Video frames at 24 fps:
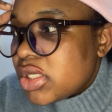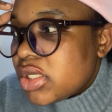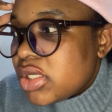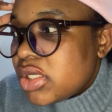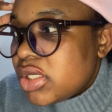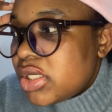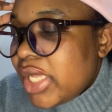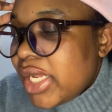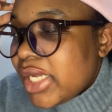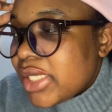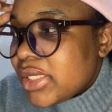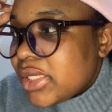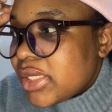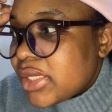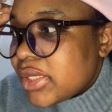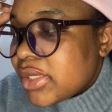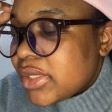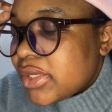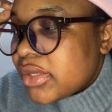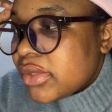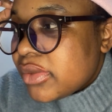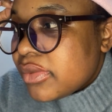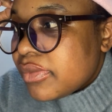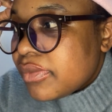Like
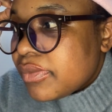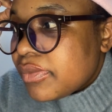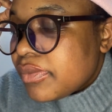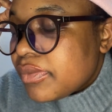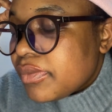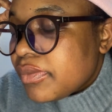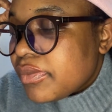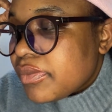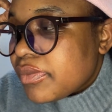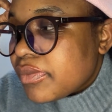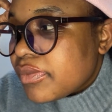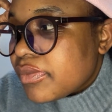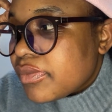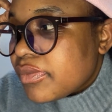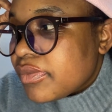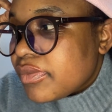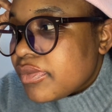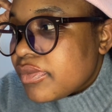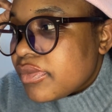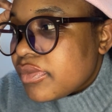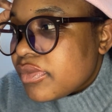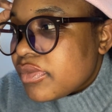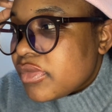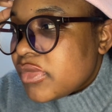the
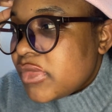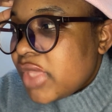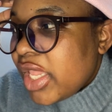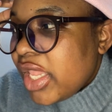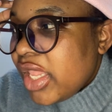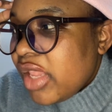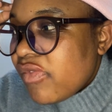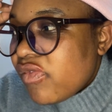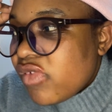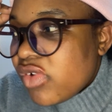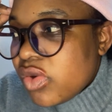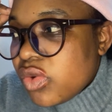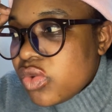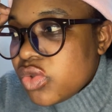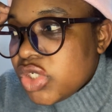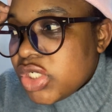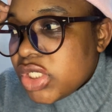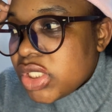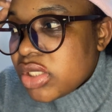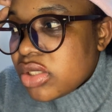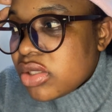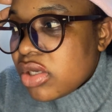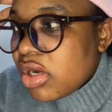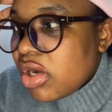
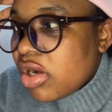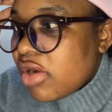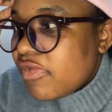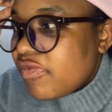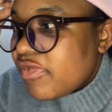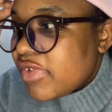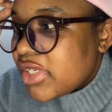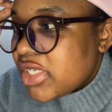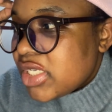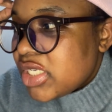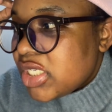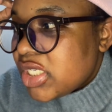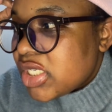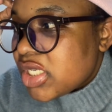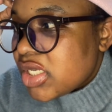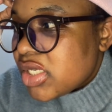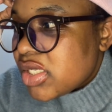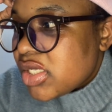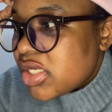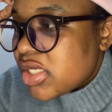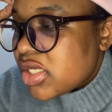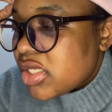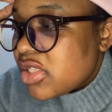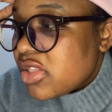evolution of financial
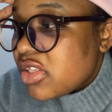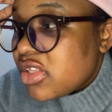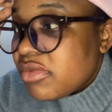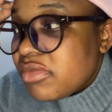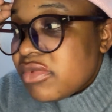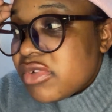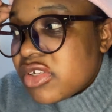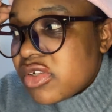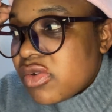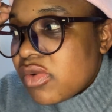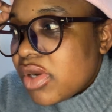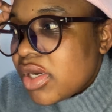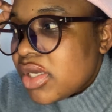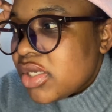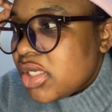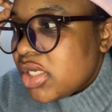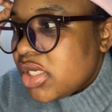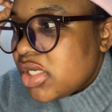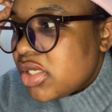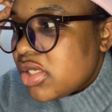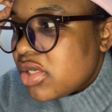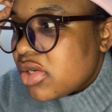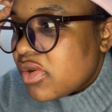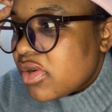system is quite
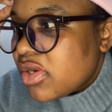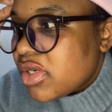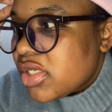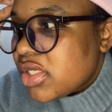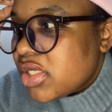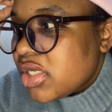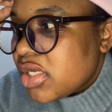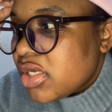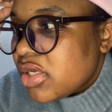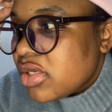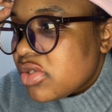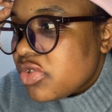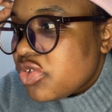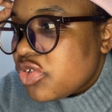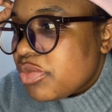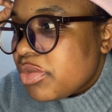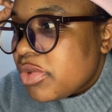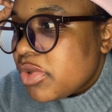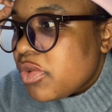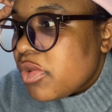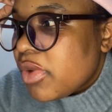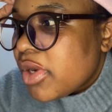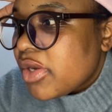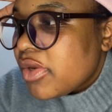interesting, to be
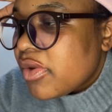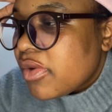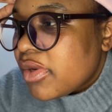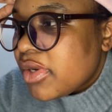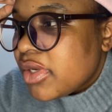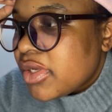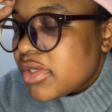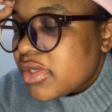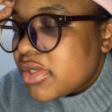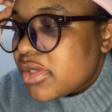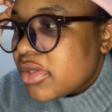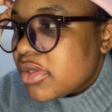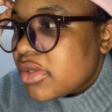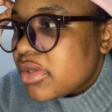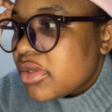quite honest.